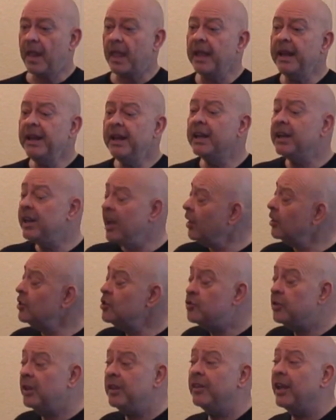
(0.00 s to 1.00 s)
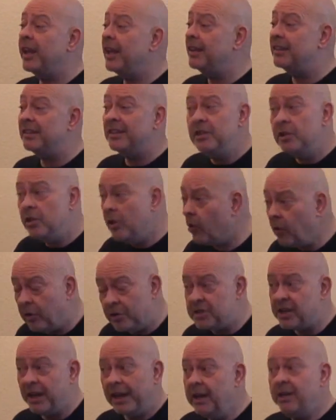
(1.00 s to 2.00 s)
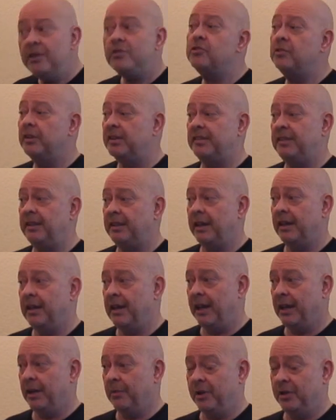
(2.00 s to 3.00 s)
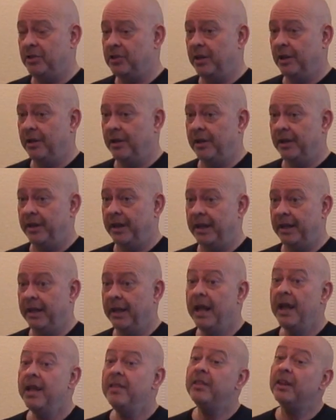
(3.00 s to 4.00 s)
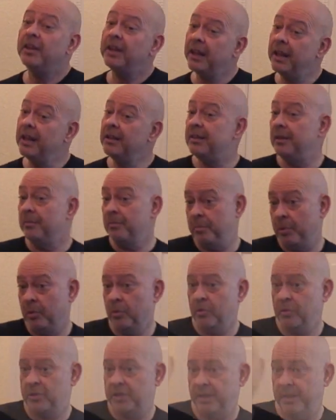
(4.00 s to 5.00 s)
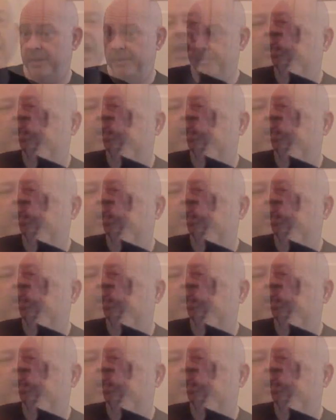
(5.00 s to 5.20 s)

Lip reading: in a country that is not interested in language learning that it is important.